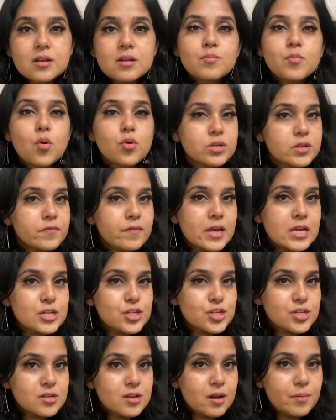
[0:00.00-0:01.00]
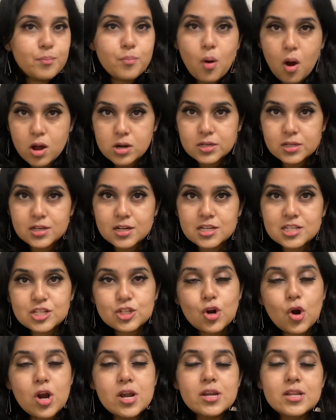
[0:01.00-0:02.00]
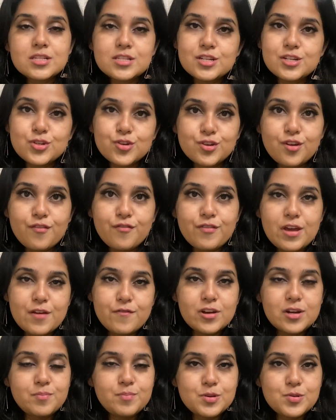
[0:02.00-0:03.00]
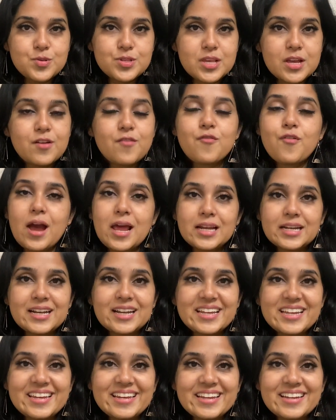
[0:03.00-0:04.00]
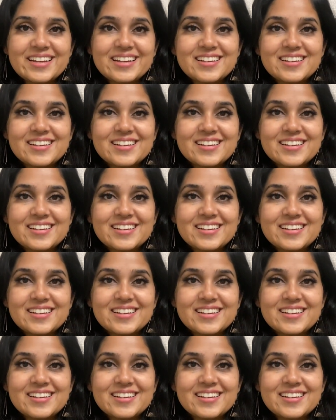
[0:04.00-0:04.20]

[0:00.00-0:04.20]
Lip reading: motivational podcast or listen to your favorite music while cleaning.